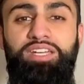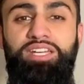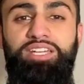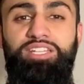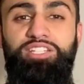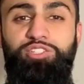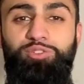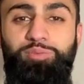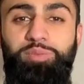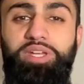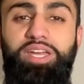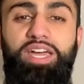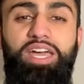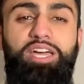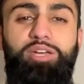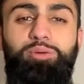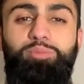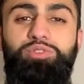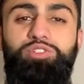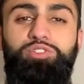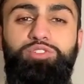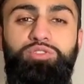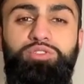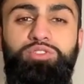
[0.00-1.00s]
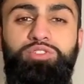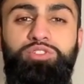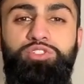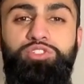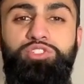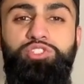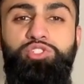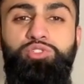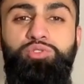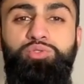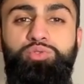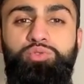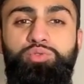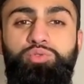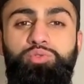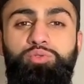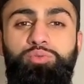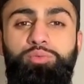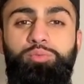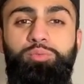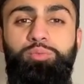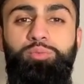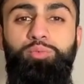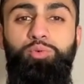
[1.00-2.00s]
to be able to
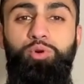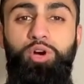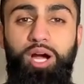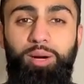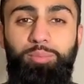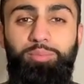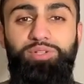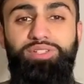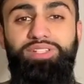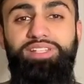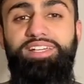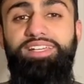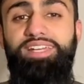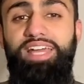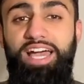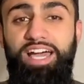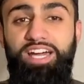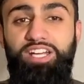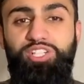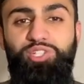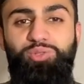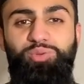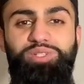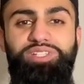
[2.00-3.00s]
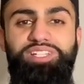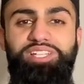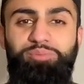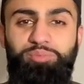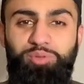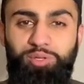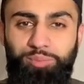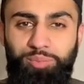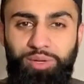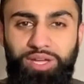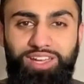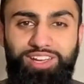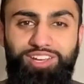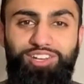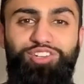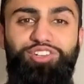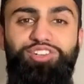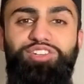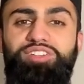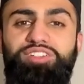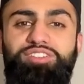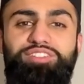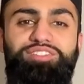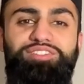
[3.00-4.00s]
properly and adequately
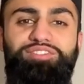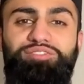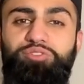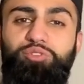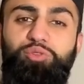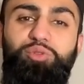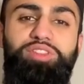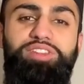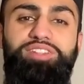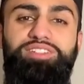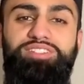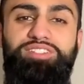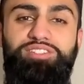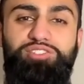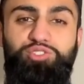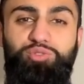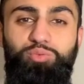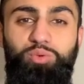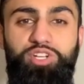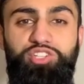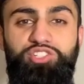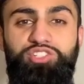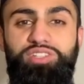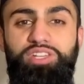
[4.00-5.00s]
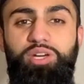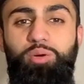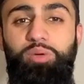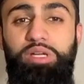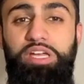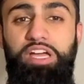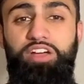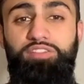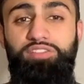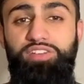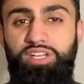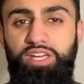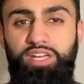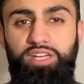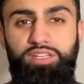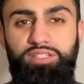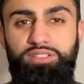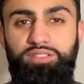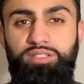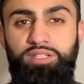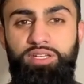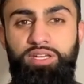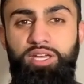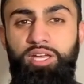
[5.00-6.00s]
prepare for this situation that we have at hand
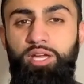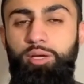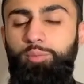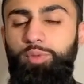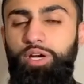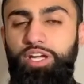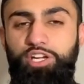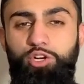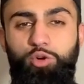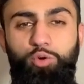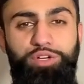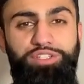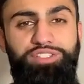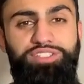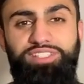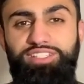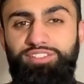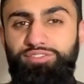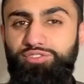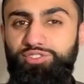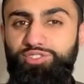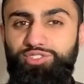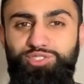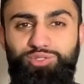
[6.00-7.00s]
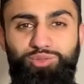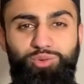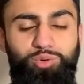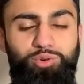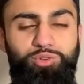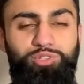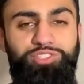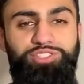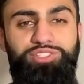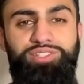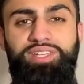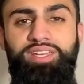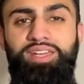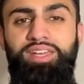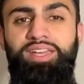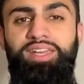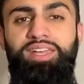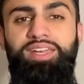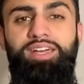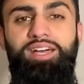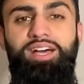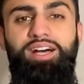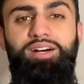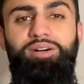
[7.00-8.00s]
by going to different stores,
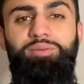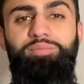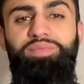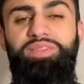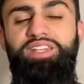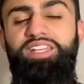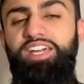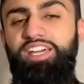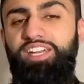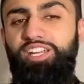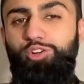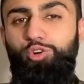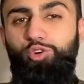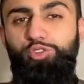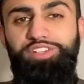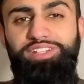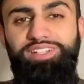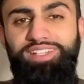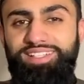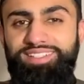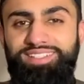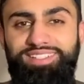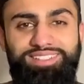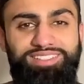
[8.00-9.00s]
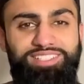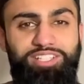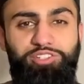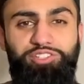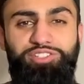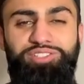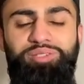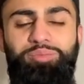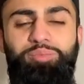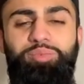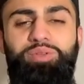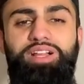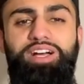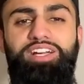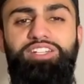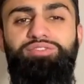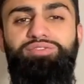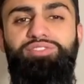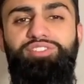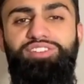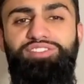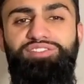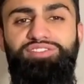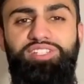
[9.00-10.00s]
getting all the necessary supplies
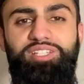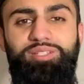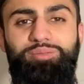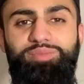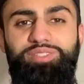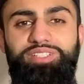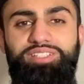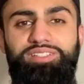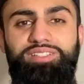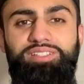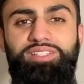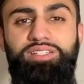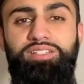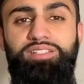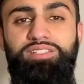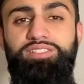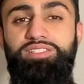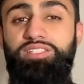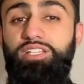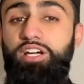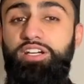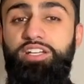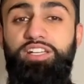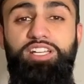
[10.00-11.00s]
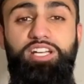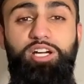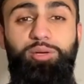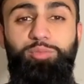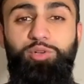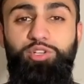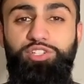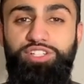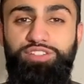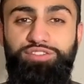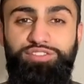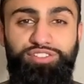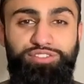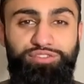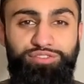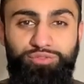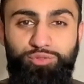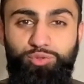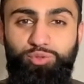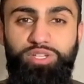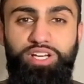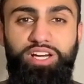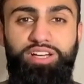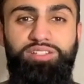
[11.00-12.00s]
for our family, stocking up on different
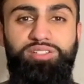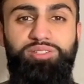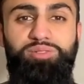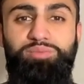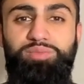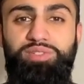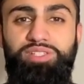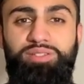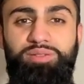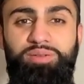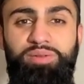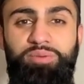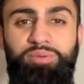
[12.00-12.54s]
food items.